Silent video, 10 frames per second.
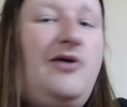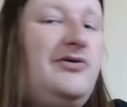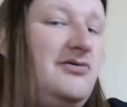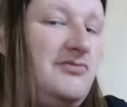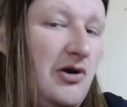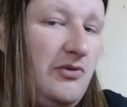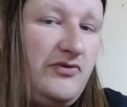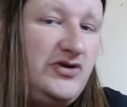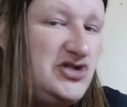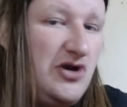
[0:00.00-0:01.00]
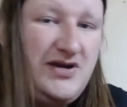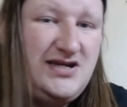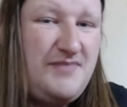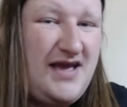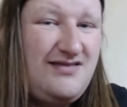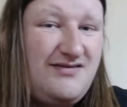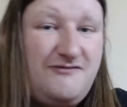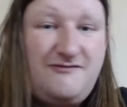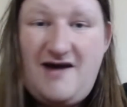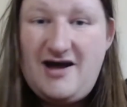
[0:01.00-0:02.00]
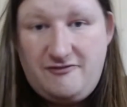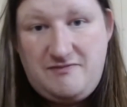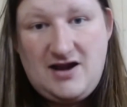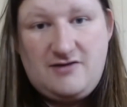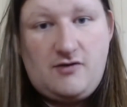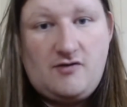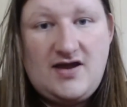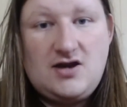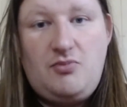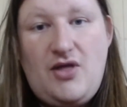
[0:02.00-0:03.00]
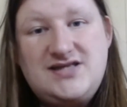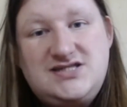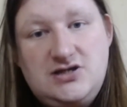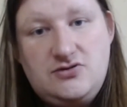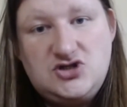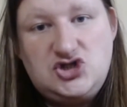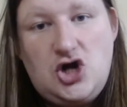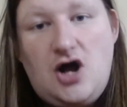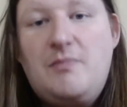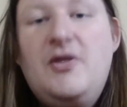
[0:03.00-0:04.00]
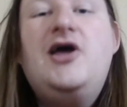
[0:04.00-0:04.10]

you know there's no need to pay the 5 mana for a Vandalblast to do this job.